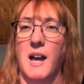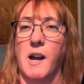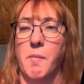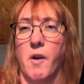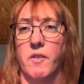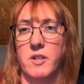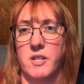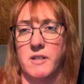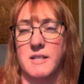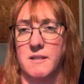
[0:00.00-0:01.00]
come over
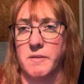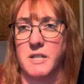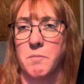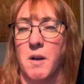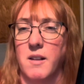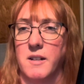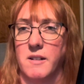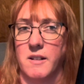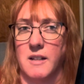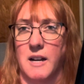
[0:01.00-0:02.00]
to this little, small
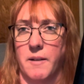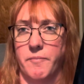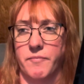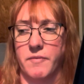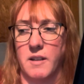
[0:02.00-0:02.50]
little, um,